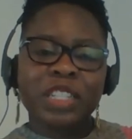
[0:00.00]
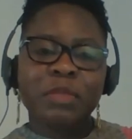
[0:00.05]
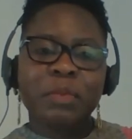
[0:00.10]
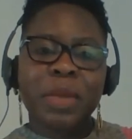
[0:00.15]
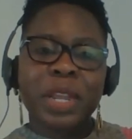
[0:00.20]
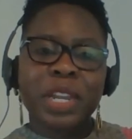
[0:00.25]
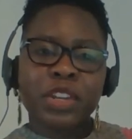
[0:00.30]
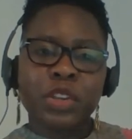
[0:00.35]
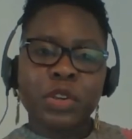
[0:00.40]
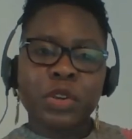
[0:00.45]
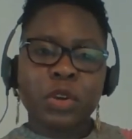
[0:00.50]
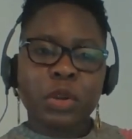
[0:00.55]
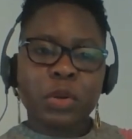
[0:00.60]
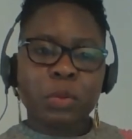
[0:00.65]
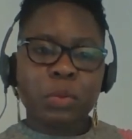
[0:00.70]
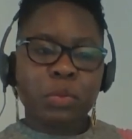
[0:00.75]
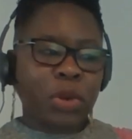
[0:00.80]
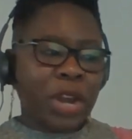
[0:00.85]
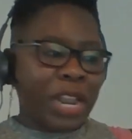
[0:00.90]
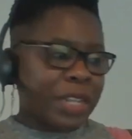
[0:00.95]
It's by
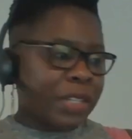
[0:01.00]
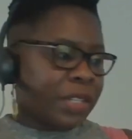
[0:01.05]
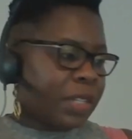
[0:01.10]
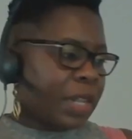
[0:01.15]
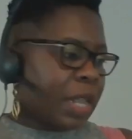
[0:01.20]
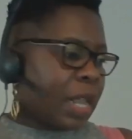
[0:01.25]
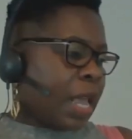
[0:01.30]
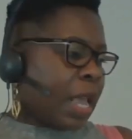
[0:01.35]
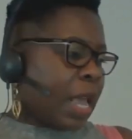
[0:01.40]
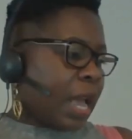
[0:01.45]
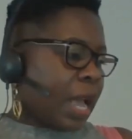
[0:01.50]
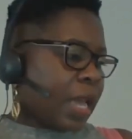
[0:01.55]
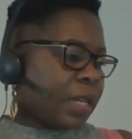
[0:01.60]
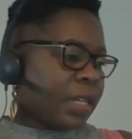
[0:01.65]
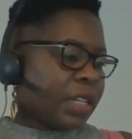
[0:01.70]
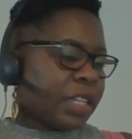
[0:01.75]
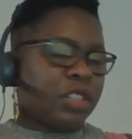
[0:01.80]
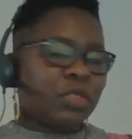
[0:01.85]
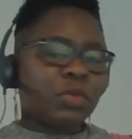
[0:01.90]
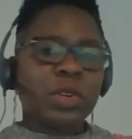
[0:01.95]
NewCon Press, and
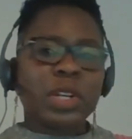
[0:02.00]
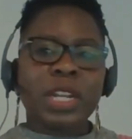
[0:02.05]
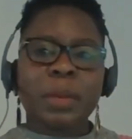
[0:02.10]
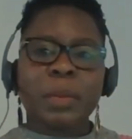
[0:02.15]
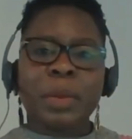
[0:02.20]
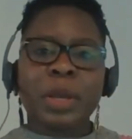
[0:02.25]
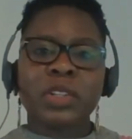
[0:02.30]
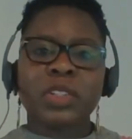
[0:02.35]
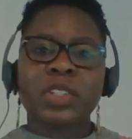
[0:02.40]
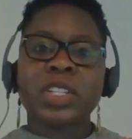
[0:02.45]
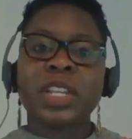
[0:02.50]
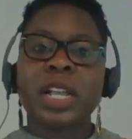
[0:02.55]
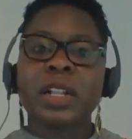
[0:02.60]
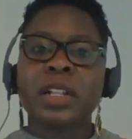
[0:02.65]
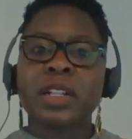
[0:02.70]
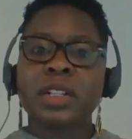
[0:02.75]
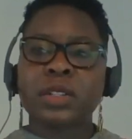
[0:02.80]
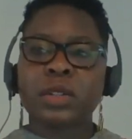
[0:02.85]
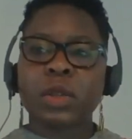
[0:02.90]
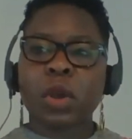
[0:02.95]
it's really about
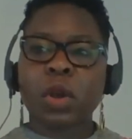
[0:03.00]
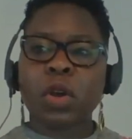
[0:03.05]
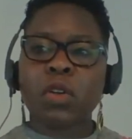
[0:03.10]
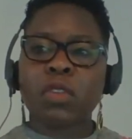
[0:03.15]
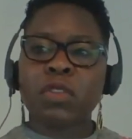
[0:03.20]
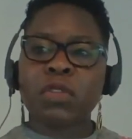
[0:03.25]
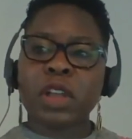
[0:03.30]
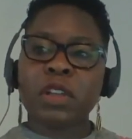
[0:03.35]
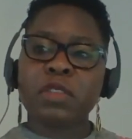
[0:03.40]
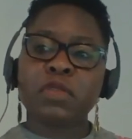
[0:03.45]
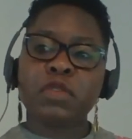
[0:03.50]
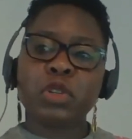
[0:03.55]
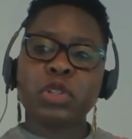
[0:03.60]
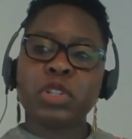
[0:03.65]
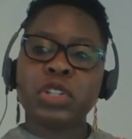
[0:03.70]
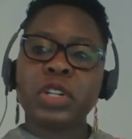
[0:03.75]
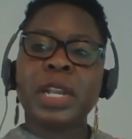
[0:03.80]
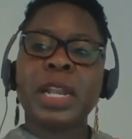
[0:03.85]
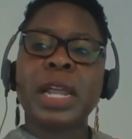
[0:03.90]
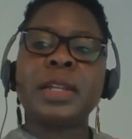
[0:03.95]
tales of a
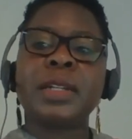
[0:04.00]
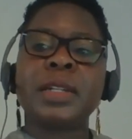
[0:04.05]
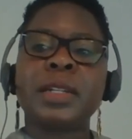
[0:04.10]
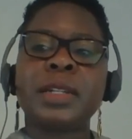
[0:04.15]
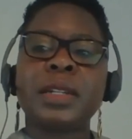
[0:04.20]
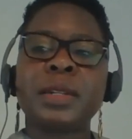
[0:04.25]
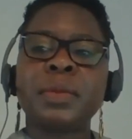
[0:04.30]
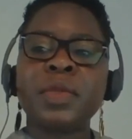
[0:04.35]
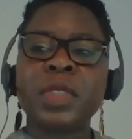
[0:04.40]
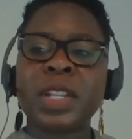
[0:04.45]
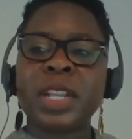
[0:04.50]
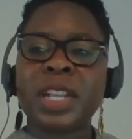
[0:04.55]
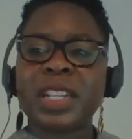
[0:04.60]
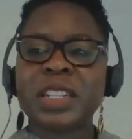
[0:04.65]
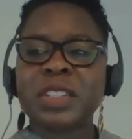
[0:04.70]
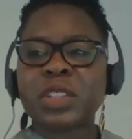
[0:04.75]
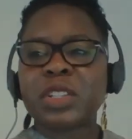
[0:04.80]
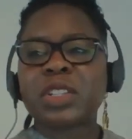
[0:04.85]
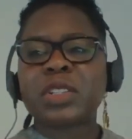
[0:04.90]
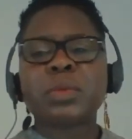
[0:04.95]
future London. And
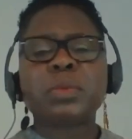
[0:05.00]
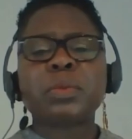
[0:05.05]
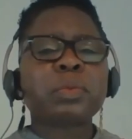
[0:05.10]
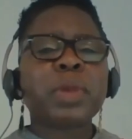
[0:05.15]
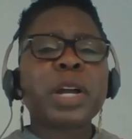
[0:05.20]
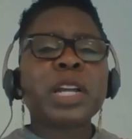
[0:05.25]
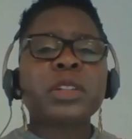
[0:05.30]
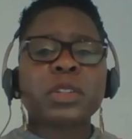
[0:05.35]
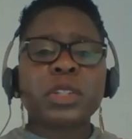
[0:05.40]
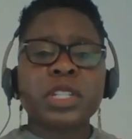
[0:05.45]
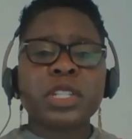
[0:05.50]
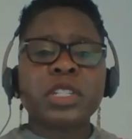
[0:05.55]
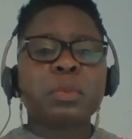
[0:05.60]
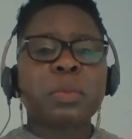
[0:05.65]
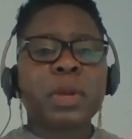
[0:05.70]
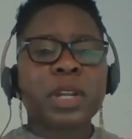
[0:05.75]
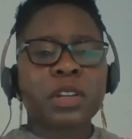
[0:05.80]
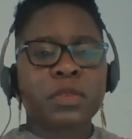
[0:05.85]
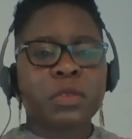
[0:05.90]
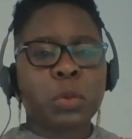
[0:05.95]
so it's part of, it's
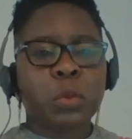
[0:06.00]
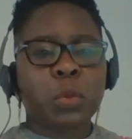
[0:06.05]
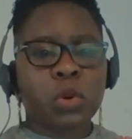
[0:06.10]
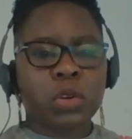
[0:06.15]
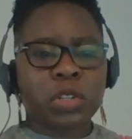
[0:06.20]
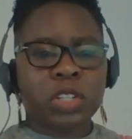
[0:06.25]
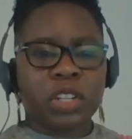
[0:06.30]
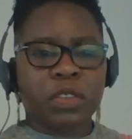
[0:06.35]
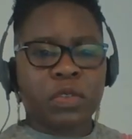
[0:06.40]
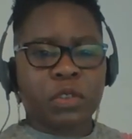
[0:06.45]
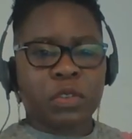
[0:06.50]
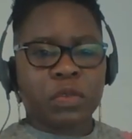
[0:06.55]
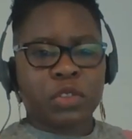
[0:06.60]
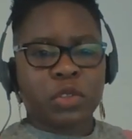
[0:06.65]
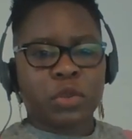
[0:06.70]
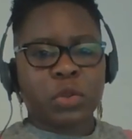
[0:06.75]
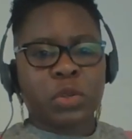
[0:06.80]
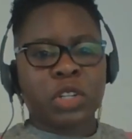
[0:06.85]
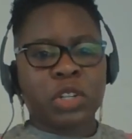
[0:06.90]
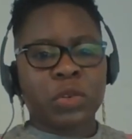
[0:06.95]
part of the what if of
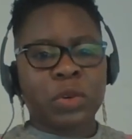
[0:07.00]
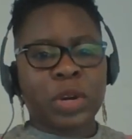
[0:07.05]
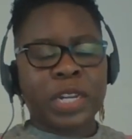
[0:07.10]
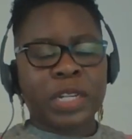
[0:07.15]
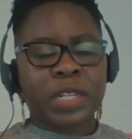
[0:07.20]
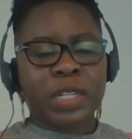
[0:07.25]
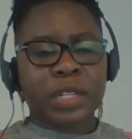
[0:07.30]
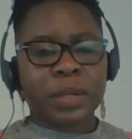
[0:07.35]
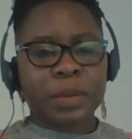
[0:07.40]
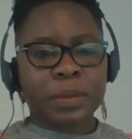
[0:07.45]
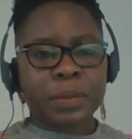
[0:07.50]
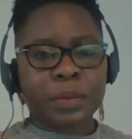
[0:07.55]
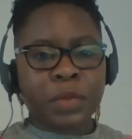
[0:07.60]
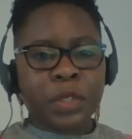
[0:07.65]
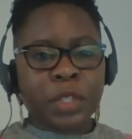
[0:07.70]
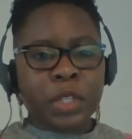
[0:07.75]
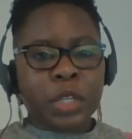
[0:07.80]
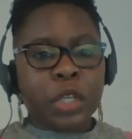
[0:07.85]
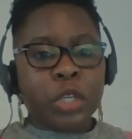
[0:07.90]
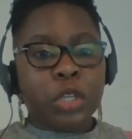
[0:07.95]
story writing.
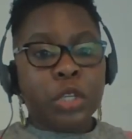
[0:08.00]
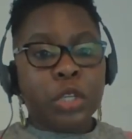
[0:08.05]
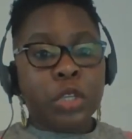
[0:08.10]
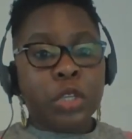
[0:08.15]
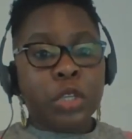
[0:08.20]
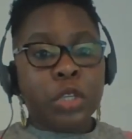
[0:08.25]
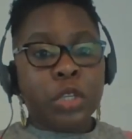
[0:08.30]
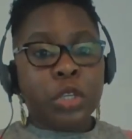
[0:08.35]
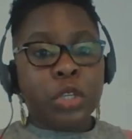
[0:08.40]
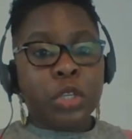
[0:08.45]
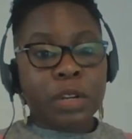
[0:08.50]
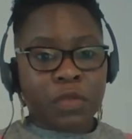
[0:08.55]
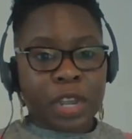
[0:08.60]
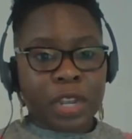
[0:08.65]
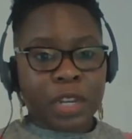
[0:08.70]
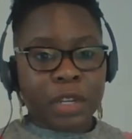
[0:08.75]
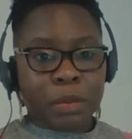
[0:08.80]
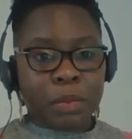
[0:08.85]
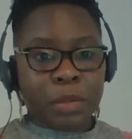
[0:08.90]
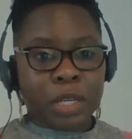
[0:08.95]
You
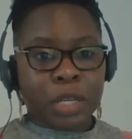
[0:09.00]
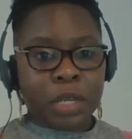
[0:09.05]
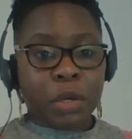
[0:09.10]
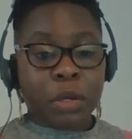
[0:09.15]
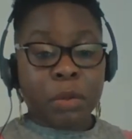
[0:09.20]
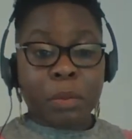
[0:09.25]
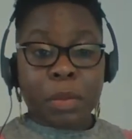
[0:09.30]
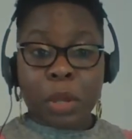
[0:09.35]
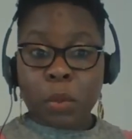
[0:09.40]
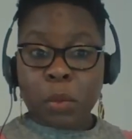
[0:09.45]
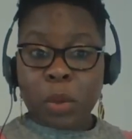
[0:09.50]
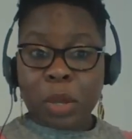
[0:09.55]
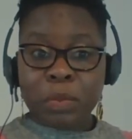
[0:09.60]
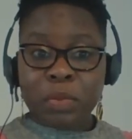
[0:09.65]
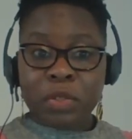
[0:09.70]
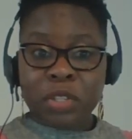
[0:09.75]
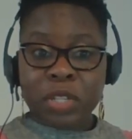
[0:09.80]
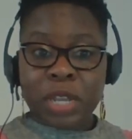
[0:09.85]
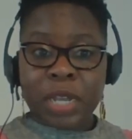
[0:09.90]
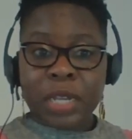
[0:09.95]
can find me on my
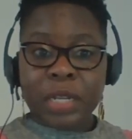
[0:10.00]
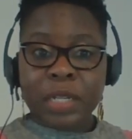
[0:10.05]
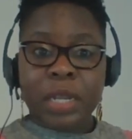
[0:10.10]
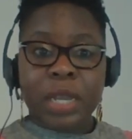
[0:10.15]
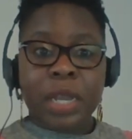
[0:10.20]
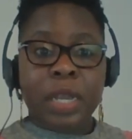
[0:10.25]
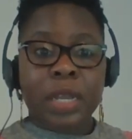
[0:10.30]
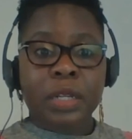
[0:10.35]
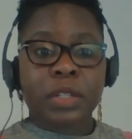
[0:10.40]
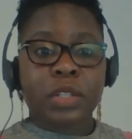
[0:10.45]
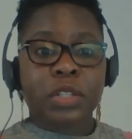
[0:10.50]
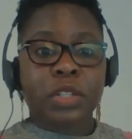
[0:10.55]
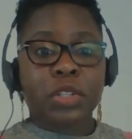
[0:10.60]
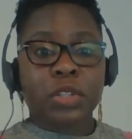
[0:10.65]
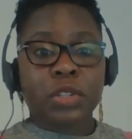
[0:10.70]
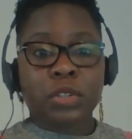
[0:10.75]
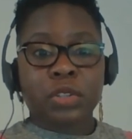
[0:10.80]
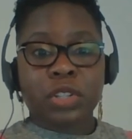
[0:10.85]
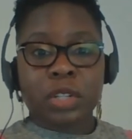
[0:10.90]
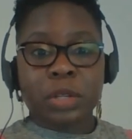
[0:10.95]
website at
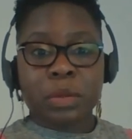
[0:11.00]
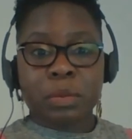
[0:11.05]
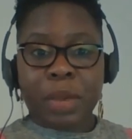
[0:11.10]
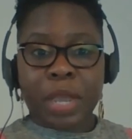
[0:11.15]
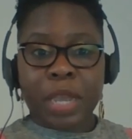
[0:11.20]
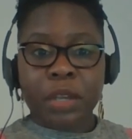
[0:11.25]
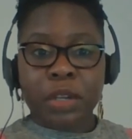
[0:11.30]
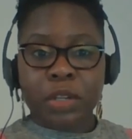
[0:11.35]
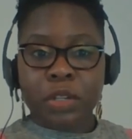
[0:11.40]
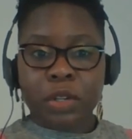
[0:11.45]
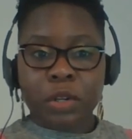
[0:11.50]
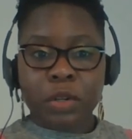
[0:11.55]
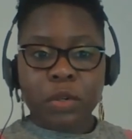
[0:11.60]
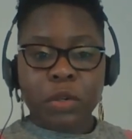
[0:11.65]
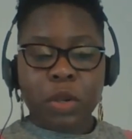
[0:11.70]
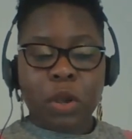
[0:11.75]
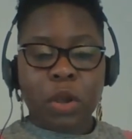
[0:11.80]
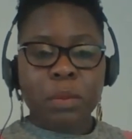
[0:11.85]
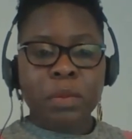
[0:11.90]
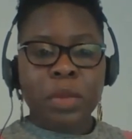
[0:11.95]

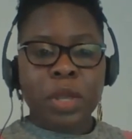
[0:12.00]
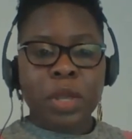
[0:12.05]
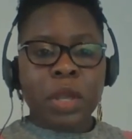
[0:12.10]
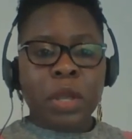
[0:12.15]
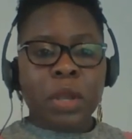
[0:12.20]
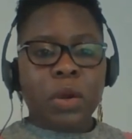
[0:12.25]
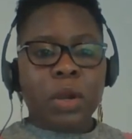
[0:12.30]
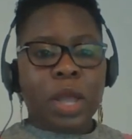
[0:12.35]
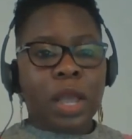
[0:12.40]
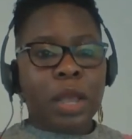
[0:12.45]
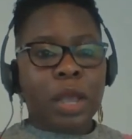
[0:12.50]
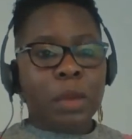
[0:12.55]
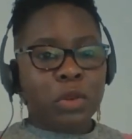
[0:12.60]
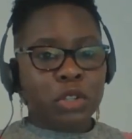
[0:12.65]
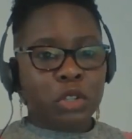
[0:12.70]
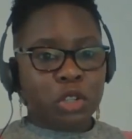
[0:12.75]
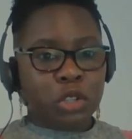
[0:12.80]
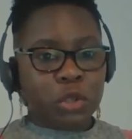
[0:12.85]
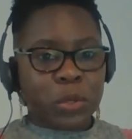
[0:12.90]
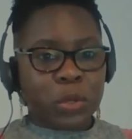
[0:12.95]
eugenbacon.com I'm
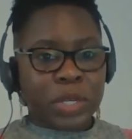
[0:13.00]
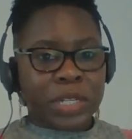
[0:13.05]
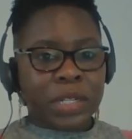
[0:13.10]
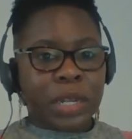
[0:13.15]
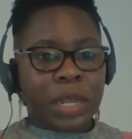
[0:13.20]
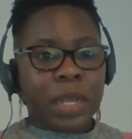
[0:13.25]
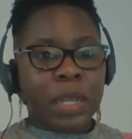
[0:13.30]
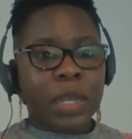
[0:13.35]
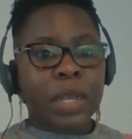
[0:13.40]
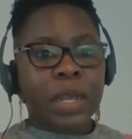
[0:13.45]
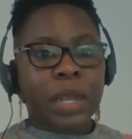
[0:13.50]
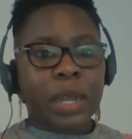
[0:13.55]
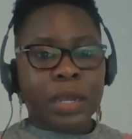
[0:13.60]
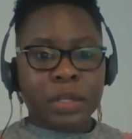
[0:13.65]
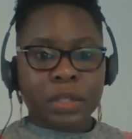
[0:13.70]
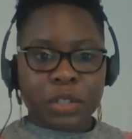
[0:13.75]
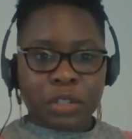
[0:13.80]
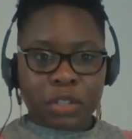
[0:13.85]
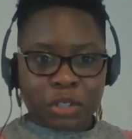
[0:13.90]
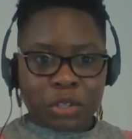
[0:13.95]
on Twitter
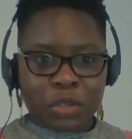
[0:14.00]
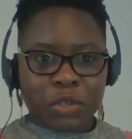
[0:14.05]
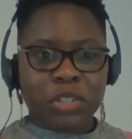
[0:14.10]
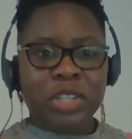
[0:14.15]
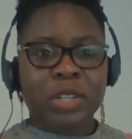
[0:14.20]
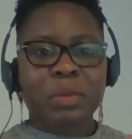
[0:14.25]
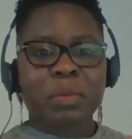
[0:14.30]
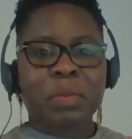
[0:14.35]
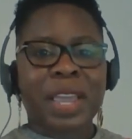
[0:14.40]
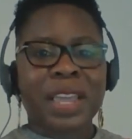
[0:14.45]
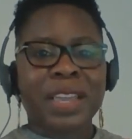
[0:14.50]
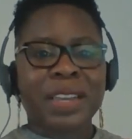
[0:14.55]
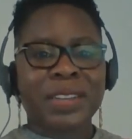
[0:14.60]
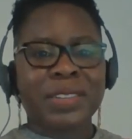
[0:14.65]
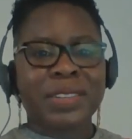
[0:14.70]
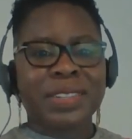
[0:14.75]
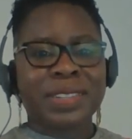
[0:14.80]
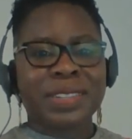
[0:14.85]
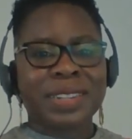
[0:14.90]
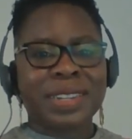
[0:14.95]
at Eugen
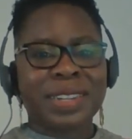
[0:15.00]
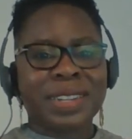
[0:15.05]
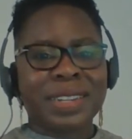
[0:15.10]
Bacon,